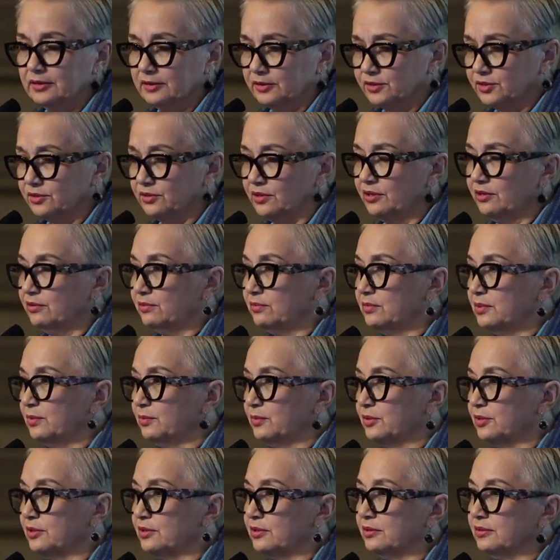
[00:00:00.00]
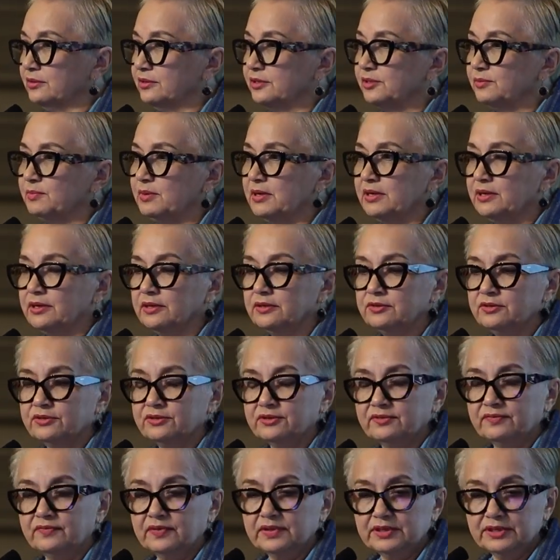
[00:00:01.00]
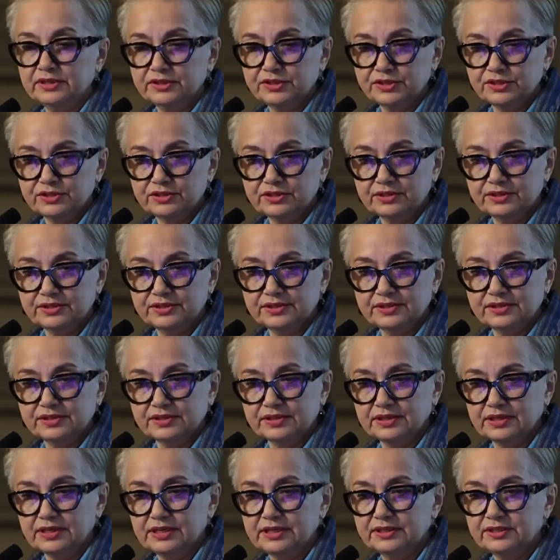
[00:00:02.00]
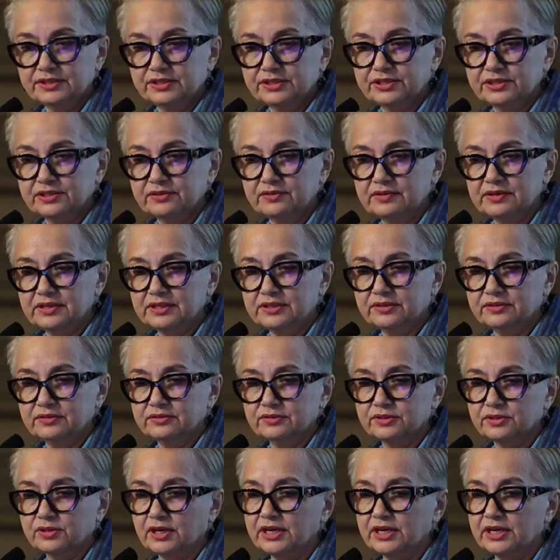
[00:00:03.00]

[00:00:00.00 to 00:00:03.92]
So here we were speaking to the villagers in Syrian,